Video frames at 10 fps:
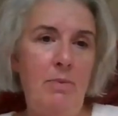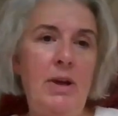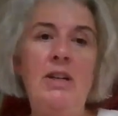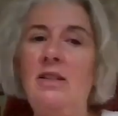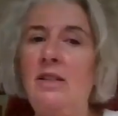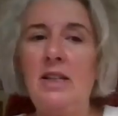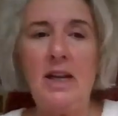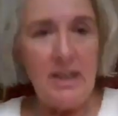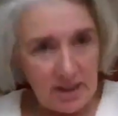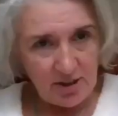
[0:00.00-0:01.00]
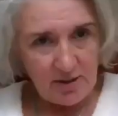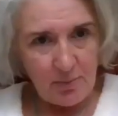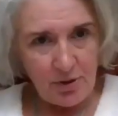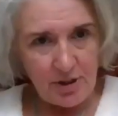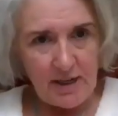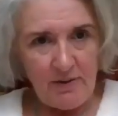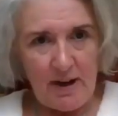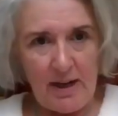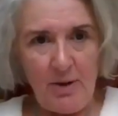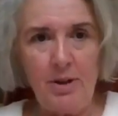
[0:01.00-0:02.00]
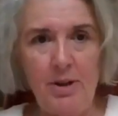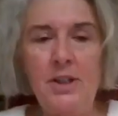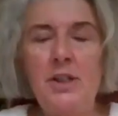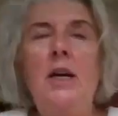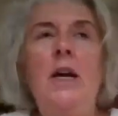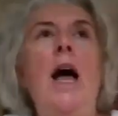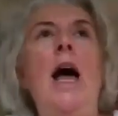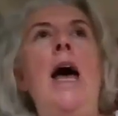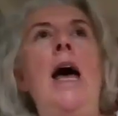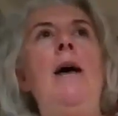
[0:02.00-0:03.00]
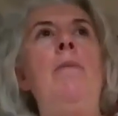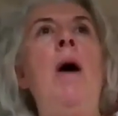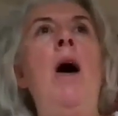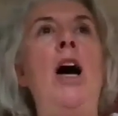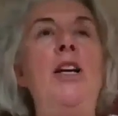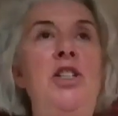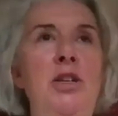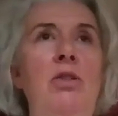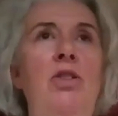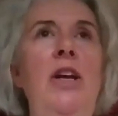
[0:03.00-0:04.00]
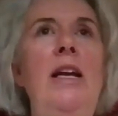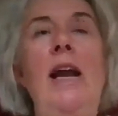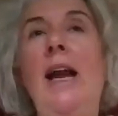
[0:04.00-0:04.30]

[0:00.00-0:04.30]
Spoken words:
because society doesn't put any value on it. I do think,